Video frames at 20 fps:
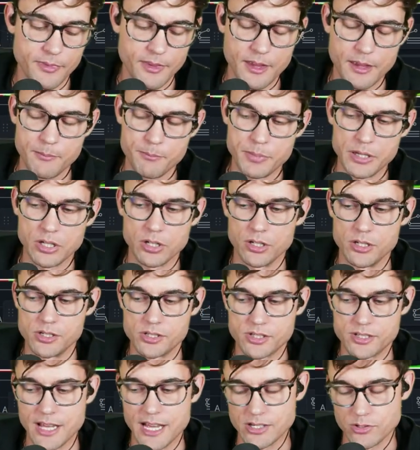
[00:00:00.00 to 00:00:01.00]
because
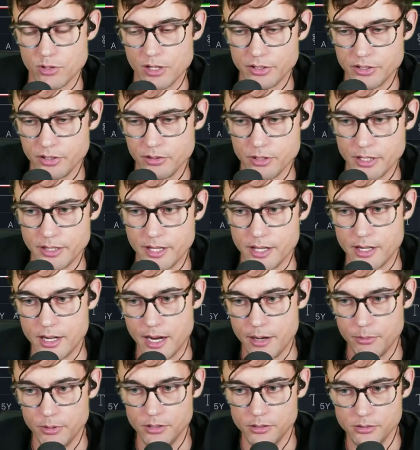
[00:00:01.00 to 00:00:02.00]
that's what I'll do, and then I
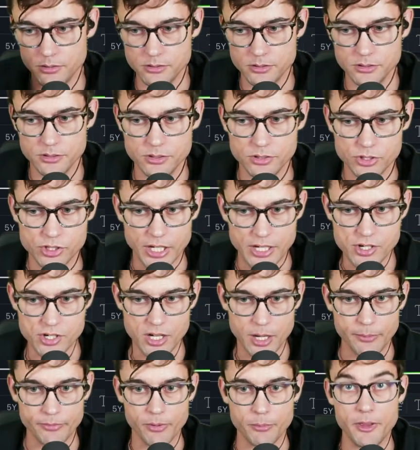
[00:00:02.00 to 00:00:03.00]
will change it up
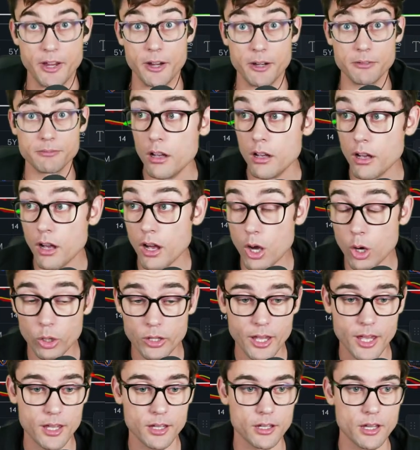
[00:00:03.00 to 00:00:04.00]
from there.
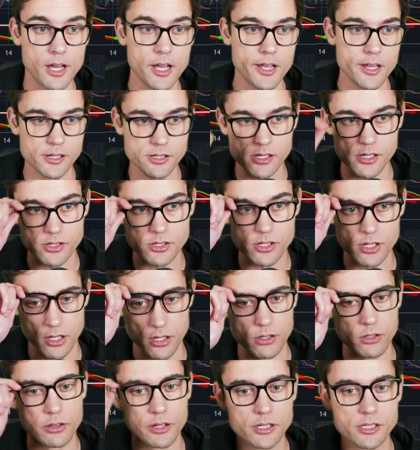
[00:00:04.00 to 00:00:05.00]
Okay, guys,
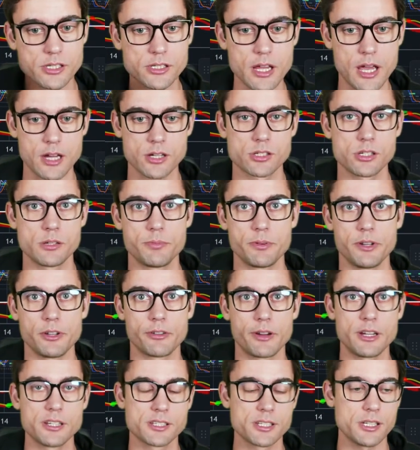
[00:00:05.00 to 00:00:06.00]
so this is actually pretty
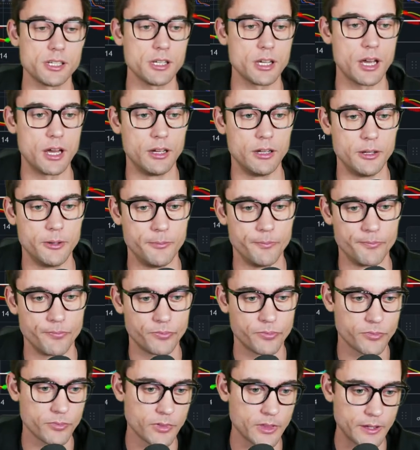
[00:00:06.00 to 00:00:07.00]
crazy.
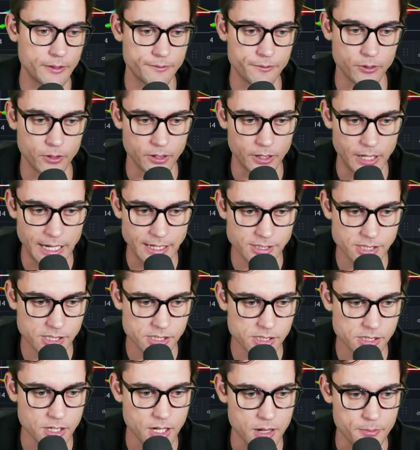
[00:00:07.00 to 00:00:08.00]
I
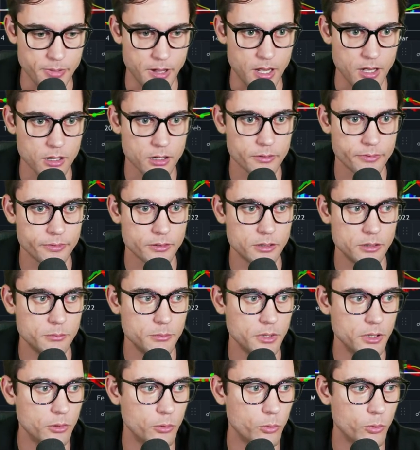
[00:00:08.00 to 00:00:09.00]
just got back from
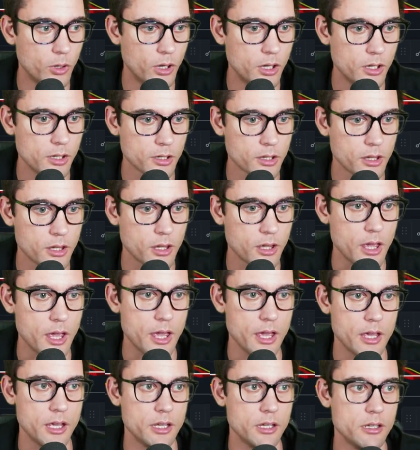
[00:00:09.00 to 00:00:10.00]
a walk,
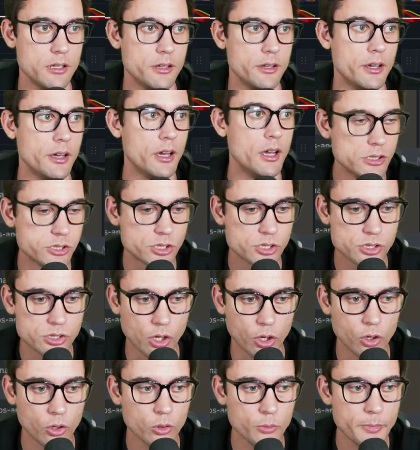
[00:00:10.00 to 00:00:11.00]
and
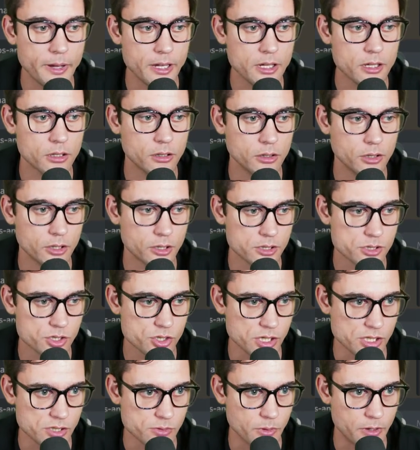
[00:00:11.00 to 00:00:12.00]
so many alerts
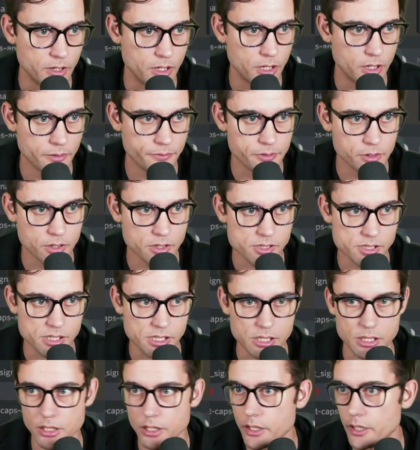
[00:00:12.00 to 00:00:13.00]
just went off. You could
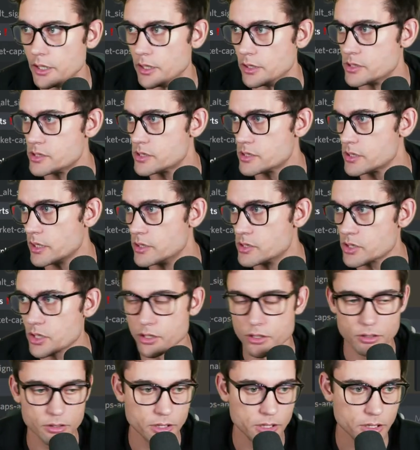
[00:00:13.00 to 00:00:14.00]
see it's
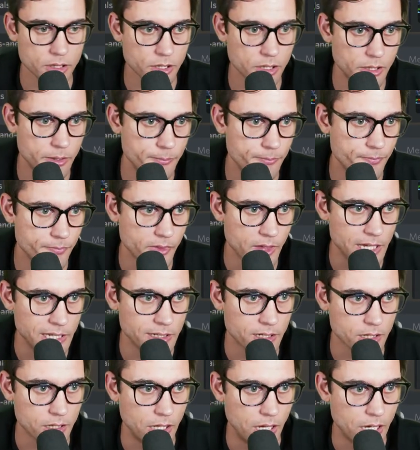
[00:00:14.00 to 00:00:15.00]
currently
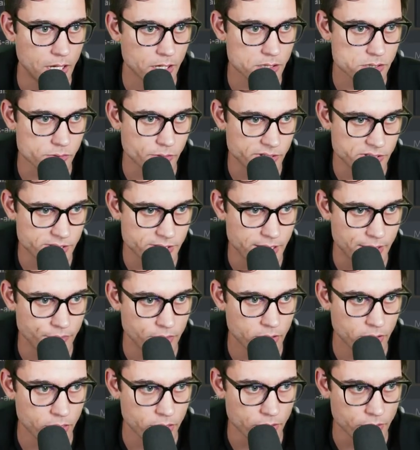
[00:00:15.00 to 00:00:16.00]
8 o'clock, so at
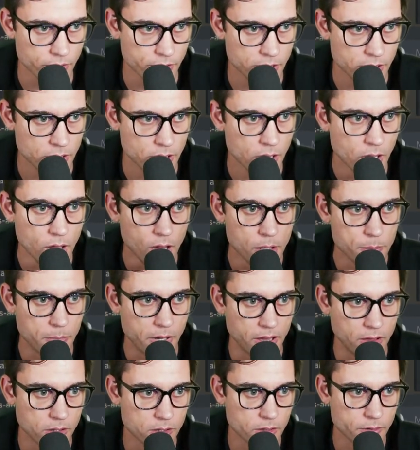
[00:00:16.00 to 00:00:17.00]
7:30,
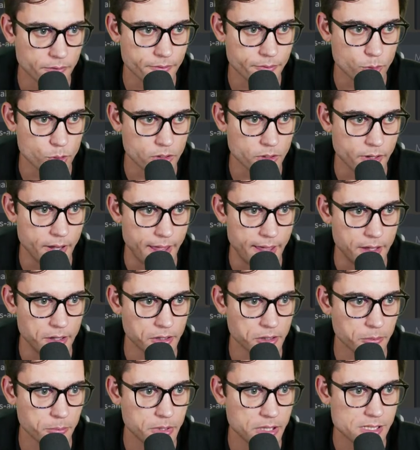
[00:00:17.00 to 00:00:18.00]
my alert for
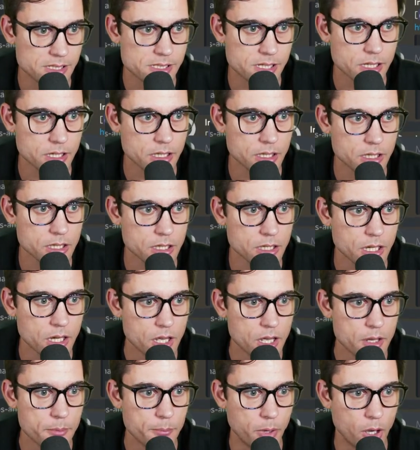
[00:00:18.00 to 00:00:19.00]
ALBT,
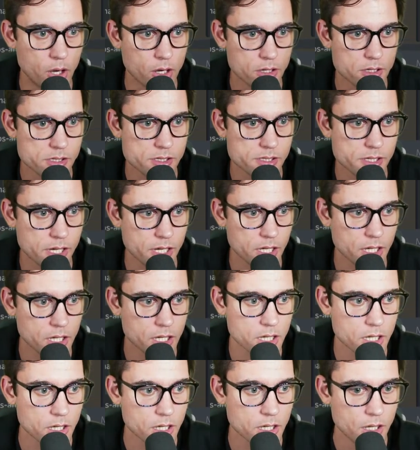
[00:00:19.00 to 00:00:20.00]

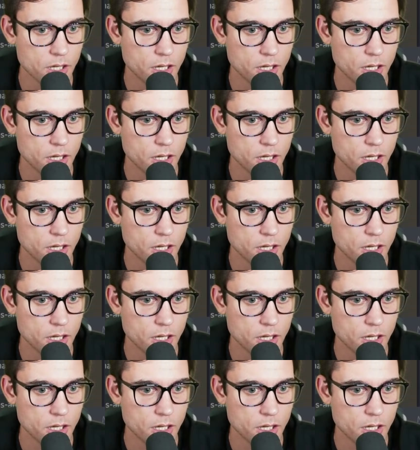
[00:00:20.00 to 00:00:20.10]
Parsec,